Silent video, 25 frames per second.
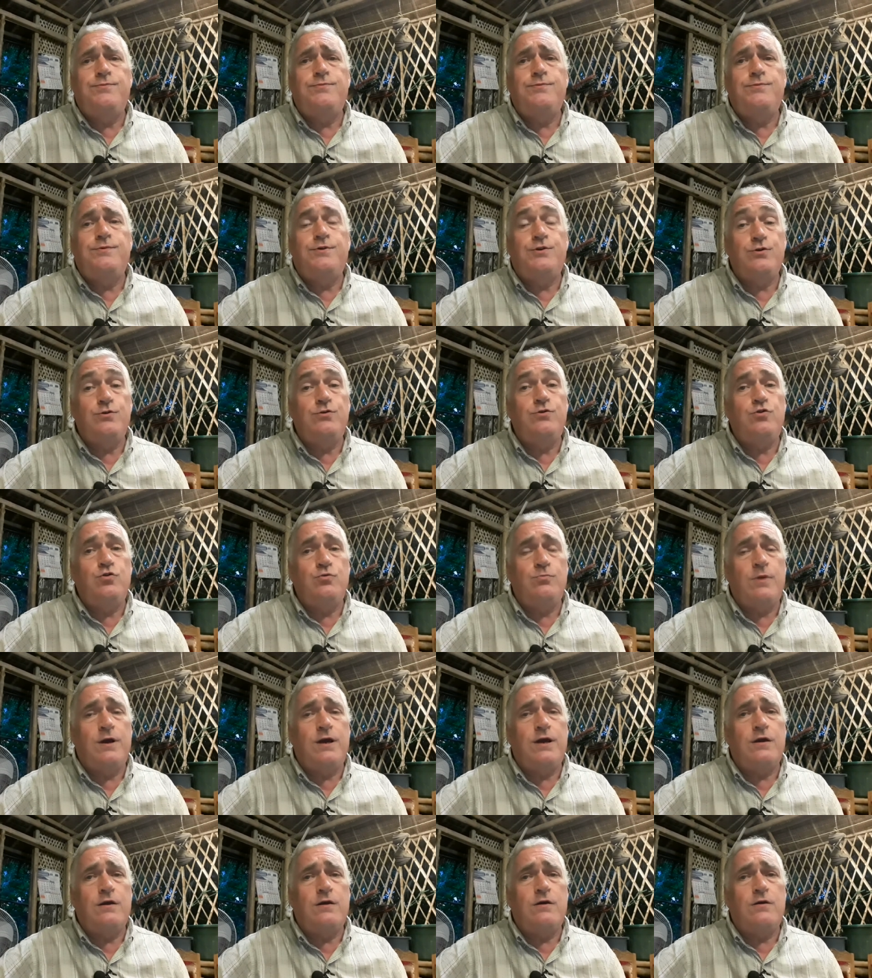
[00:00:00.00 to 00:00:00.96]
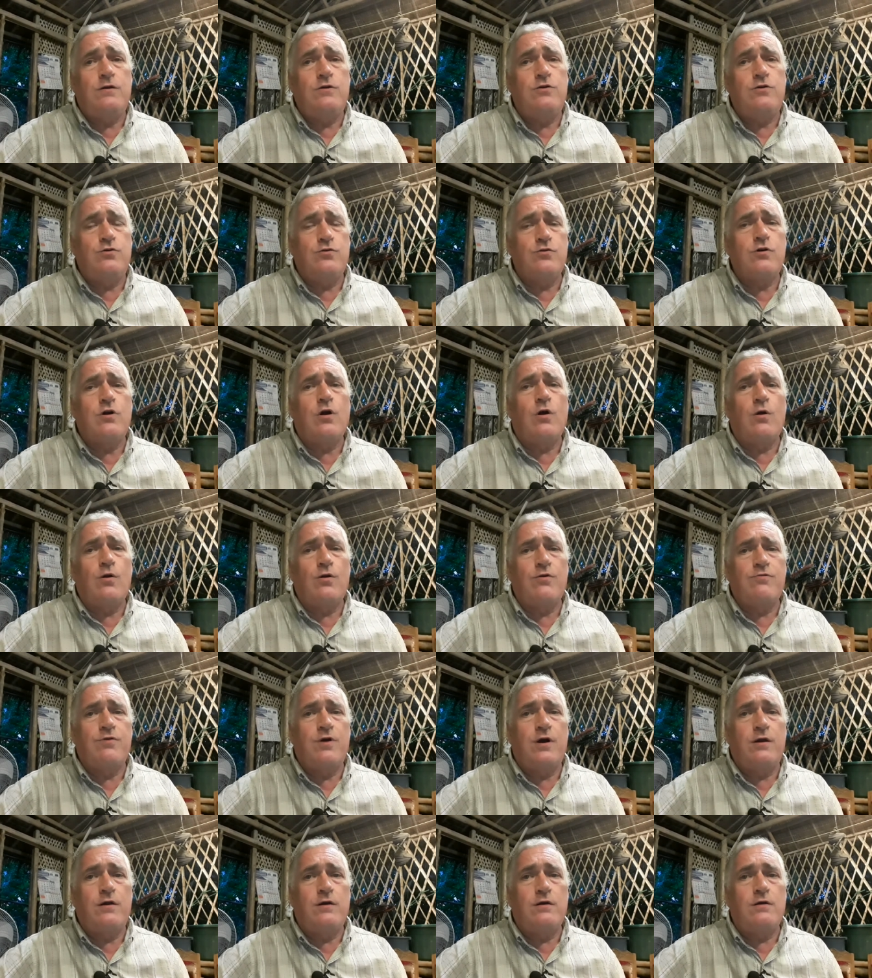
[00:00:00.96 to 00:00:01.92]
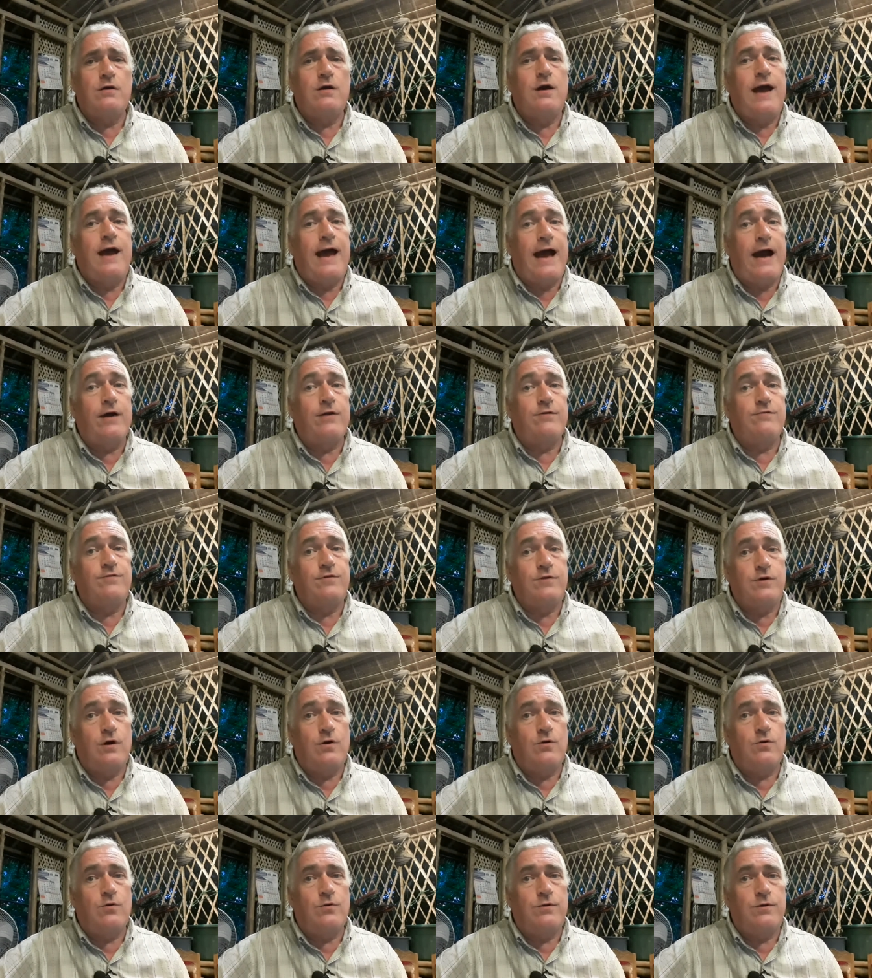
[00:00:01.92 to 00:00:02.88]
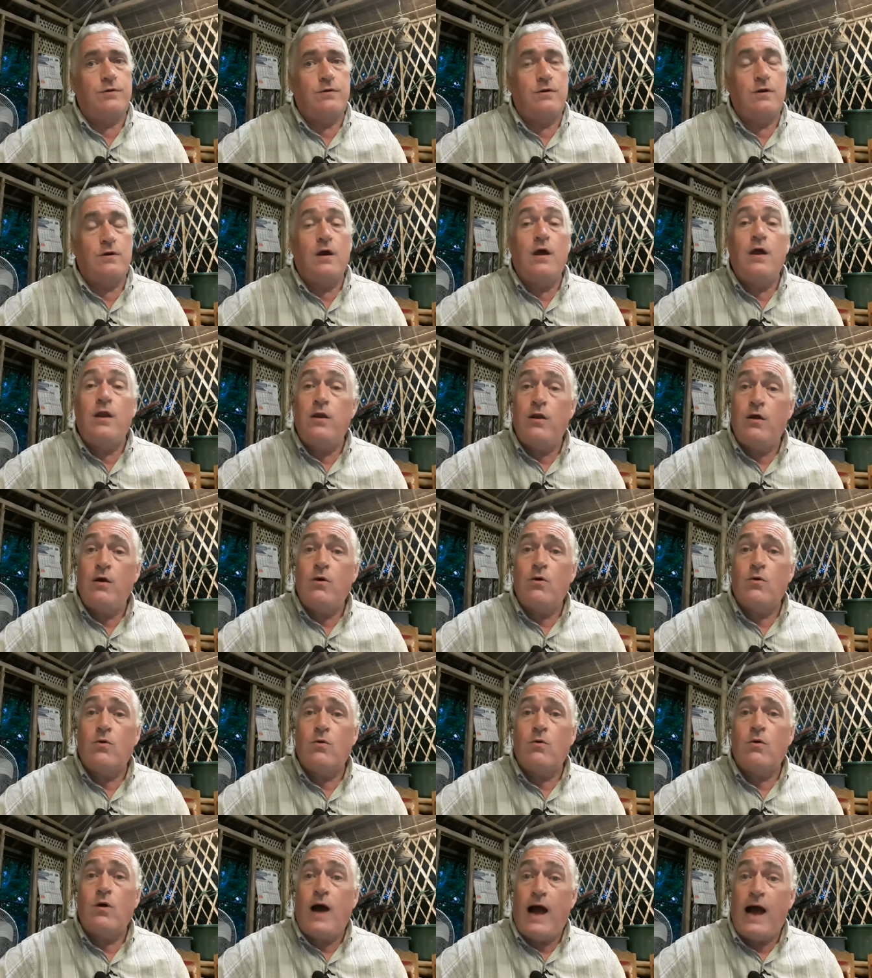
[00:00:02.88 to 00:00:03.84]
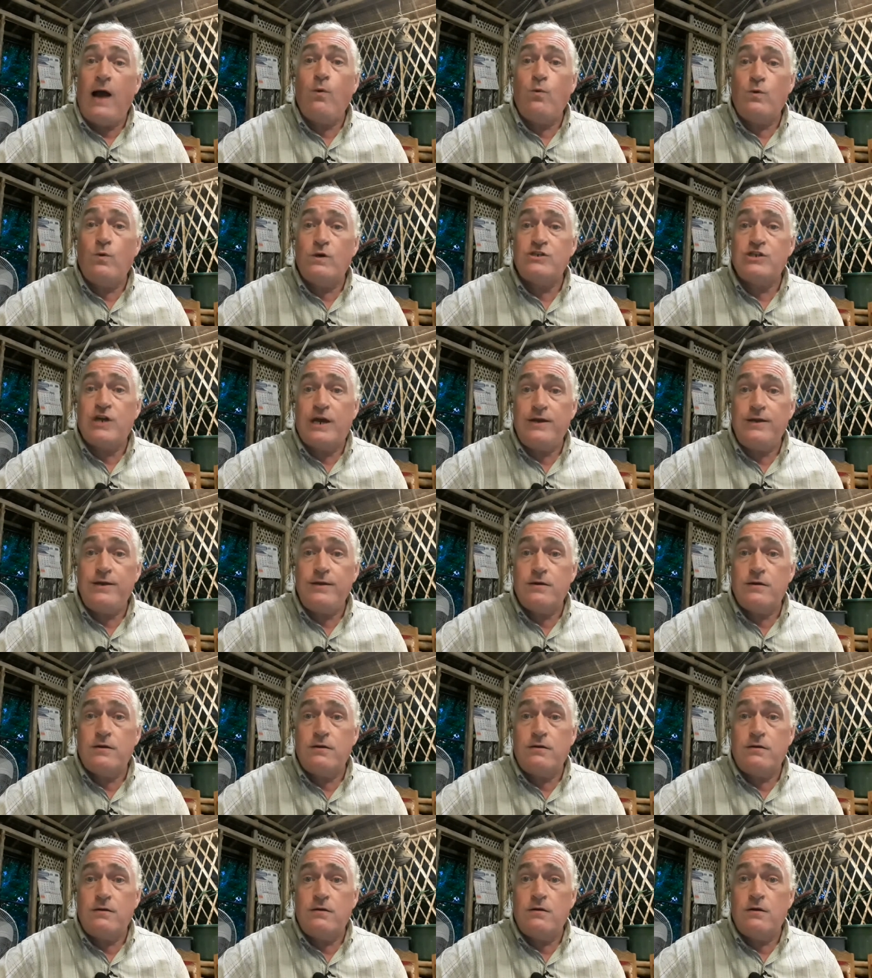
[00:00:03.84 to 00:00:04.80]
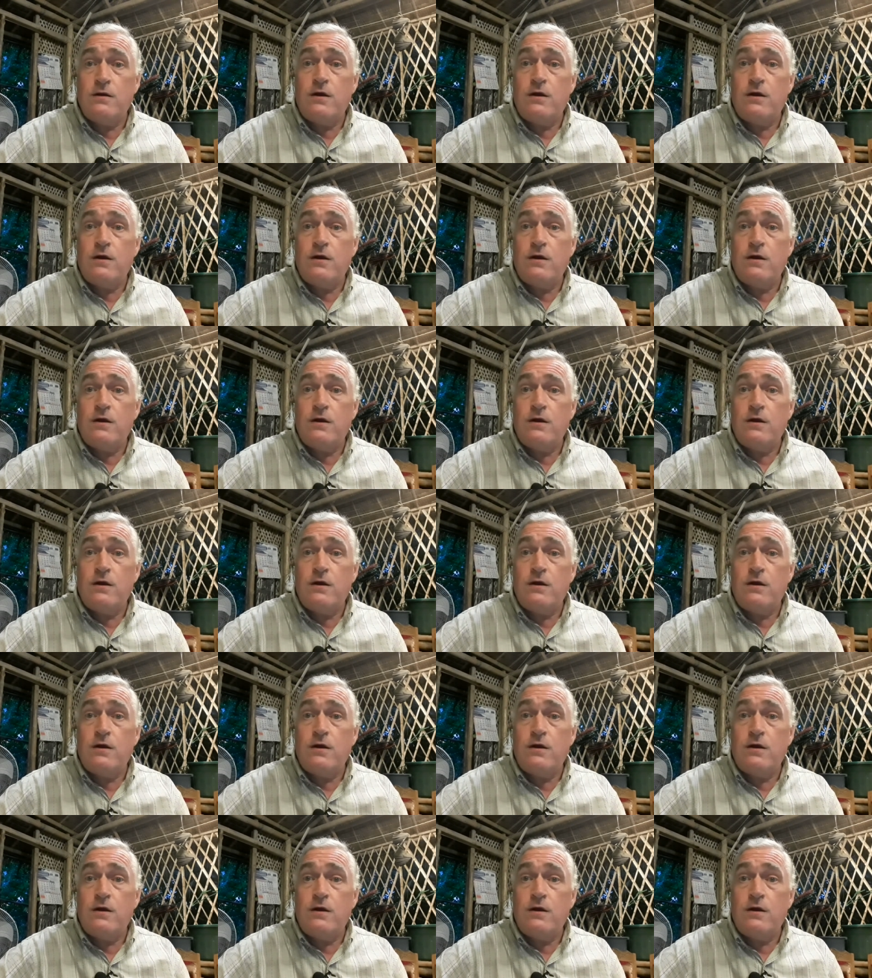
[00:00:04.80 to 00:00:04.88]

Do you make your caldereta out of goat? No, I wish I did.